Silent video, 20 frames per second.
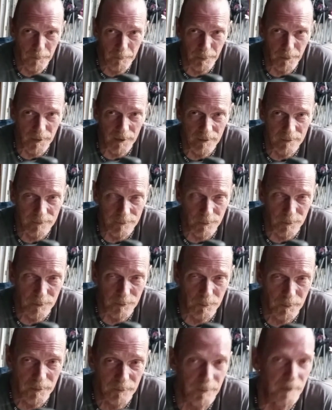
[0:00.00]
plans
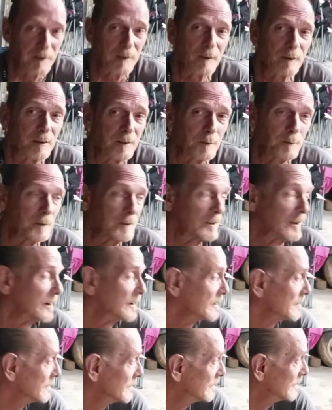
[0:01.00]
are when the finger heals,
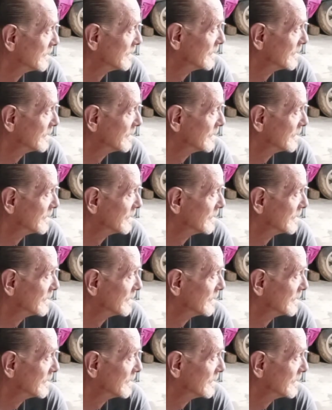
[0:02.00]
I'll